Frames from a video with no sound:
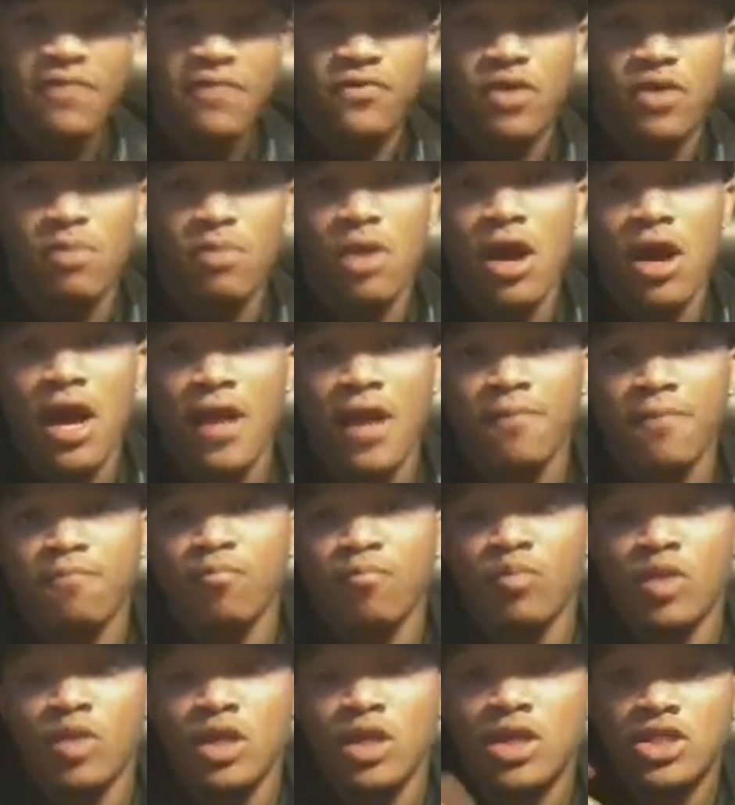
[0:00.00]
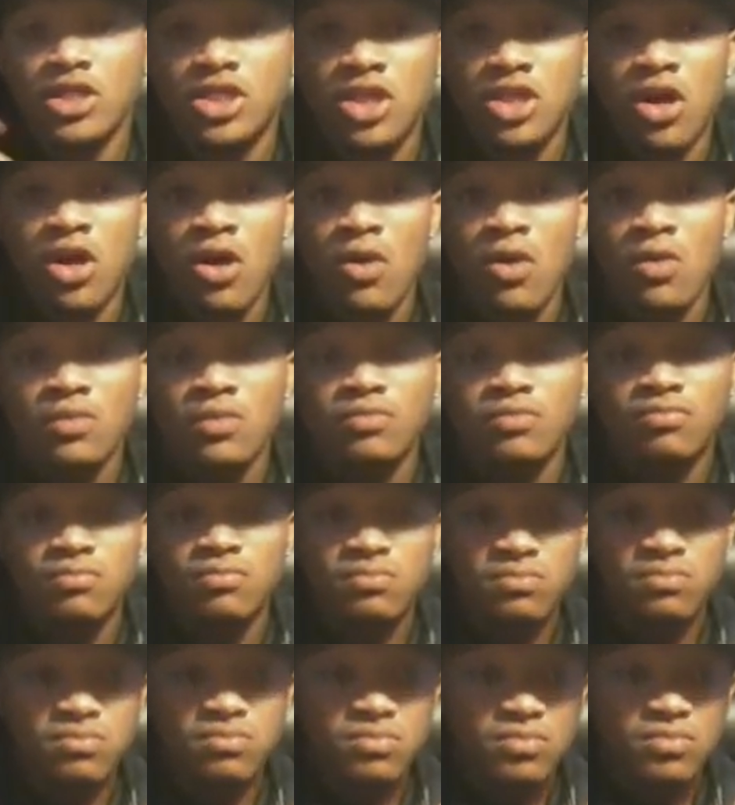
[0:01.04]
platform alright so
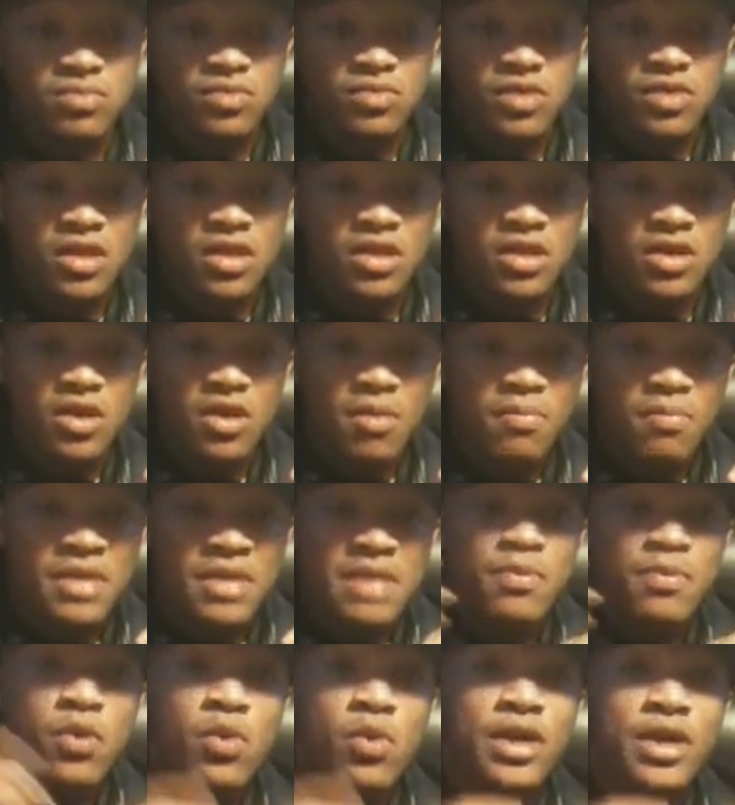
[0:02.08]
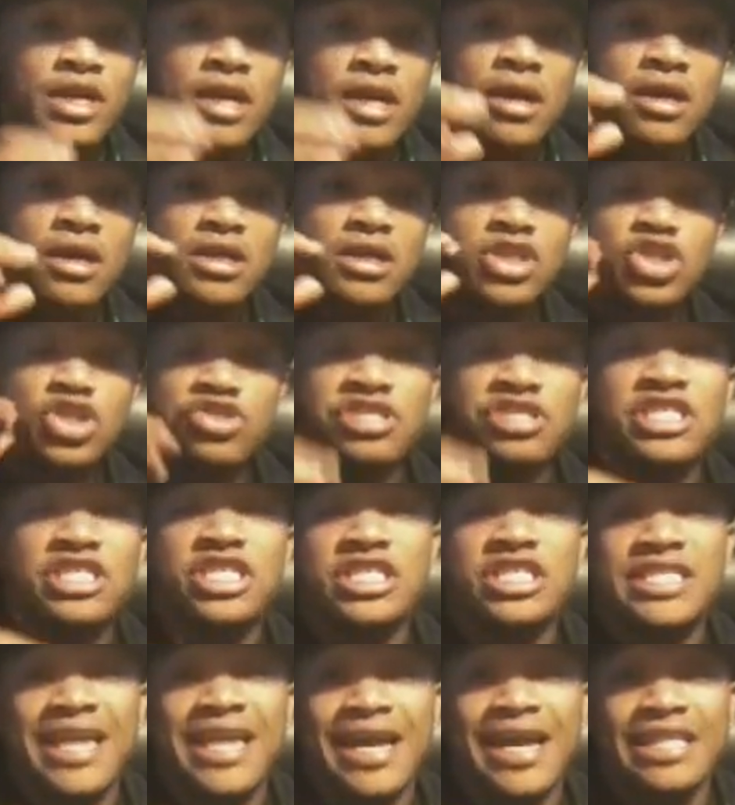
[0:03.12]
people with the
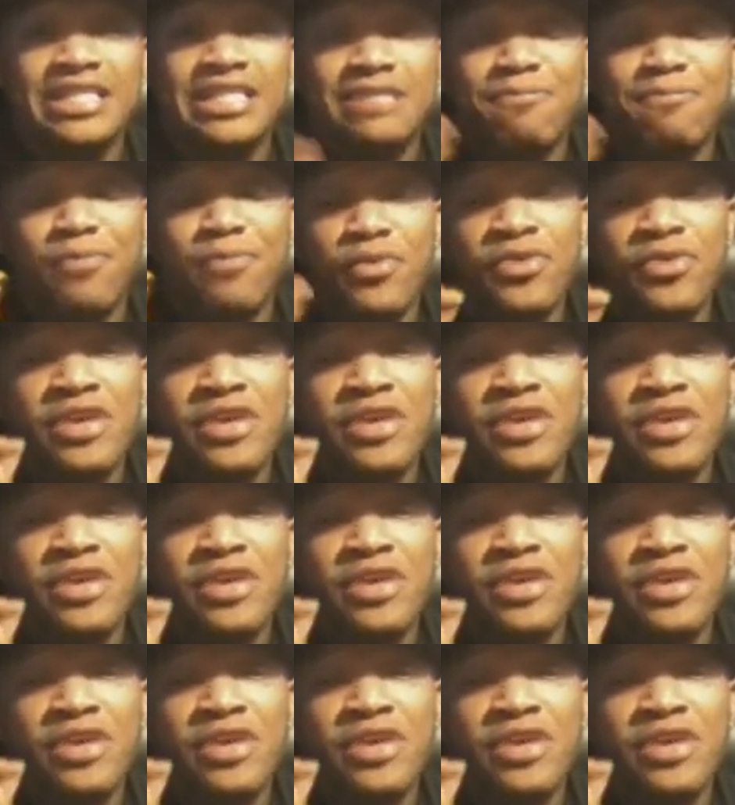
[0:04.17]
3GS